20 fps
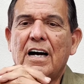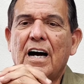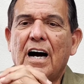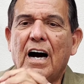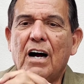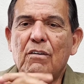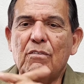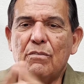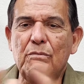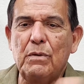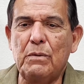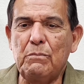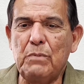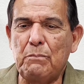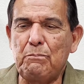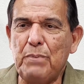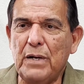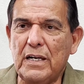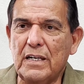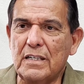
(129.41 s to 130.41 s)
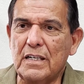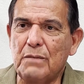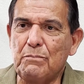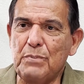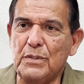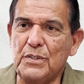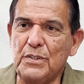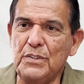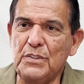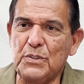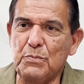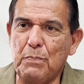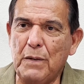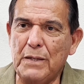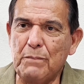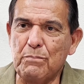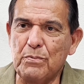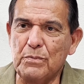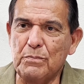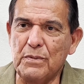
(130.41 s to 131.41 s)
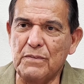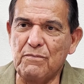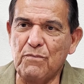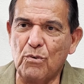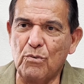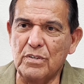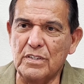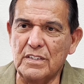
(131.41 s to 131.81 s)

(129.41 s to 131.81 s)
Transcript: remember picking up a newspaper before